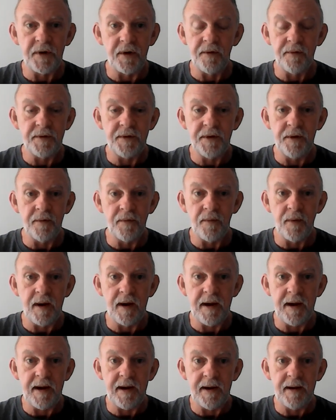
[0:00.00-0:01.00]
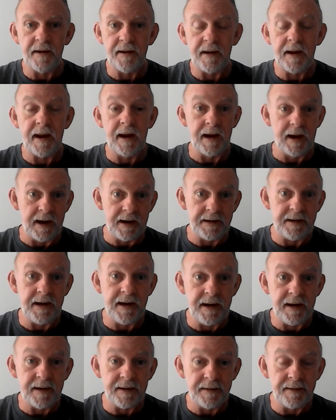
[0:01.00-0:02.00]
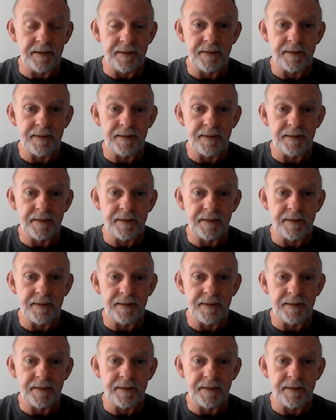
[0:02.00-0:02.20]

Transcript: turn you away. And I did.